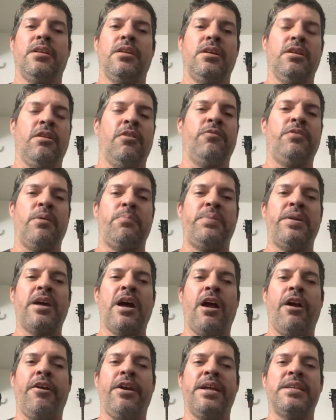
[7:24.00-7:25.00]

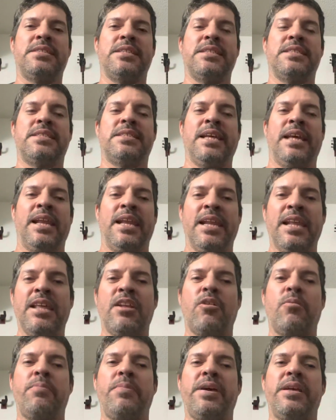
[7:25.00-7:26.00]
PRS is a
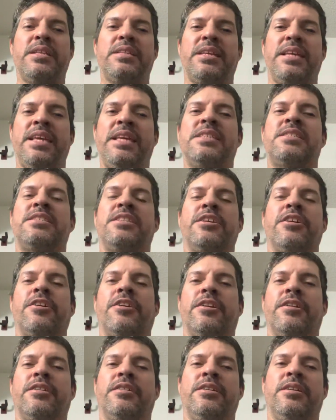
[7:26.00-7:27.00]
little bit
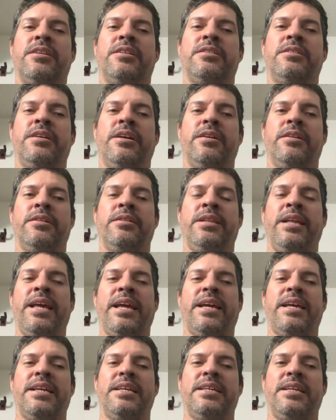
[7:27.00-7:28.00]
easier. The neck
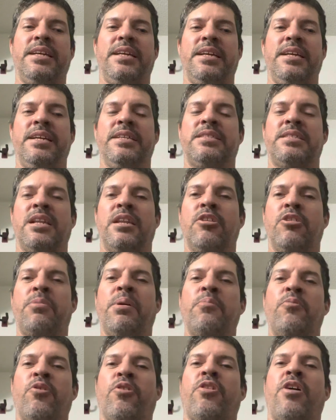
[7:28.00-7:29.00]
is a little
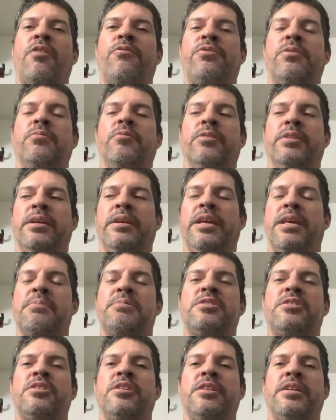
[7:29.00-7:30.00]
bit more comfortable. The
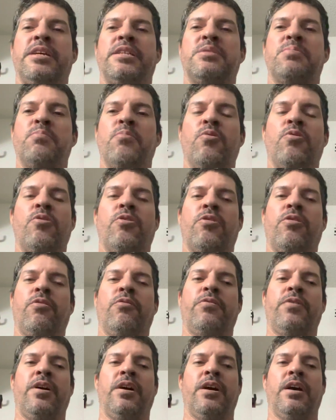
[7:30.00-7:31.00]
Gibson is more
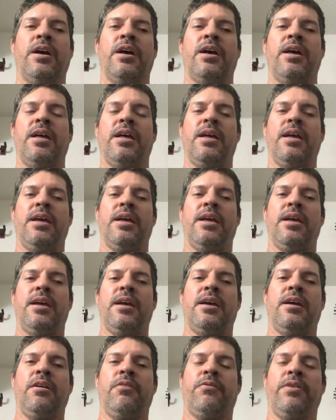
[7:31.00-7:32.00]
of a
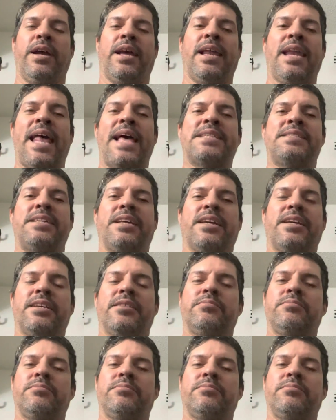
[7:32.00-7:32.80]
classic.